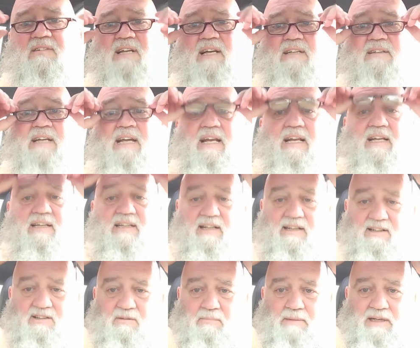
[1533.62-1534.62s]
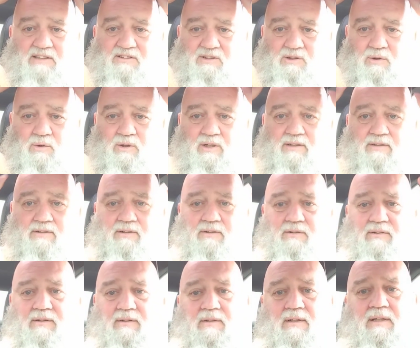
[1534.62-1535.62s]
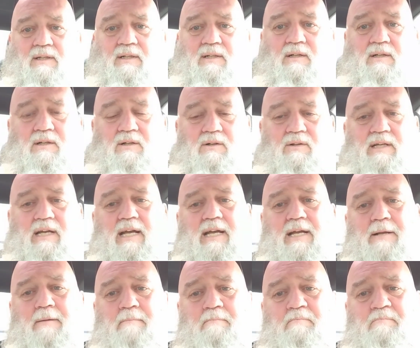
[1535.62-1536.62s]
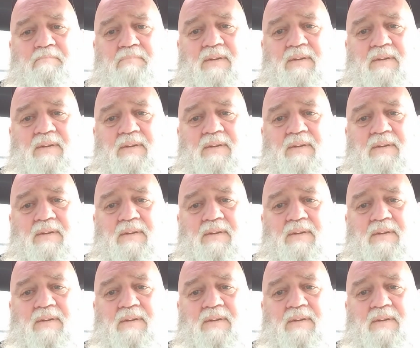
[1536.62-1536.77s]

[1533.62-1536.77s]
a Titanic, and it's about to go under, okay?